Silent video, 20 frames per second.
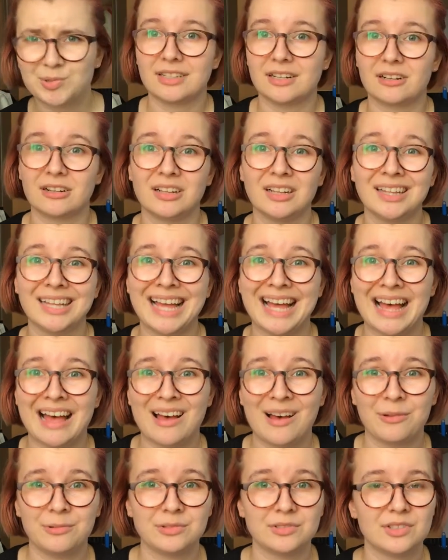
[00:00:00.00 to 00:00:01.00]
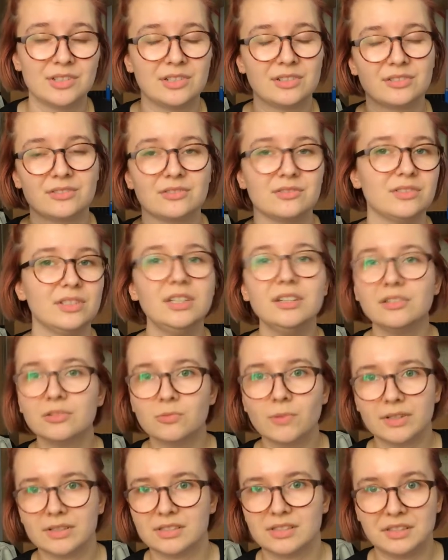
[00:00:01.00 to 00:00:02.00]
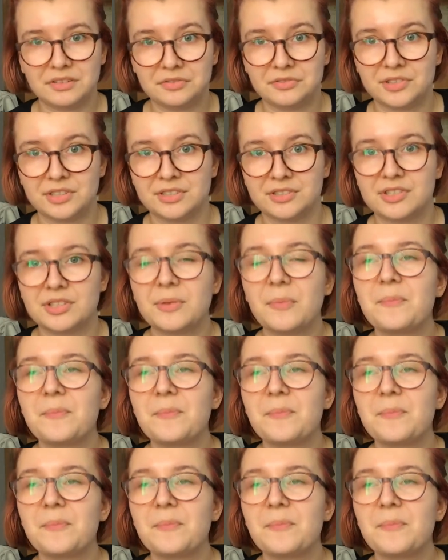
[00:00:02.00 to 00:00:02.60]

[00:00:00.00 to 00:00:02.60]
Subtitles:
They're loud, they're quite different.